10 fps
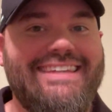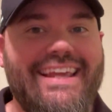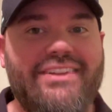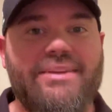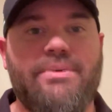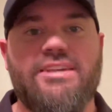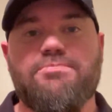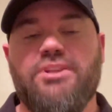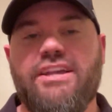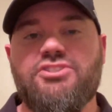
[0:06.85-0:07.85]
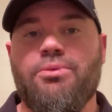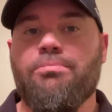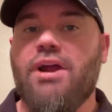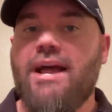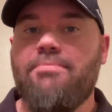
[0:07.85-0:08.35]
daily best plays
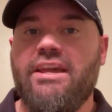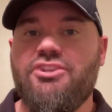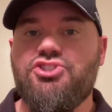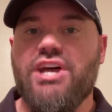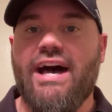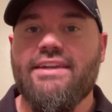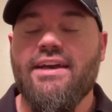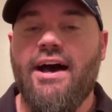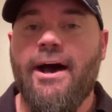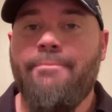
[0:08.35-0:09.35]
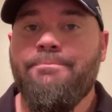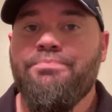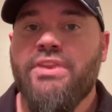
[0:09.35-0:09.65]
on brockpage.com.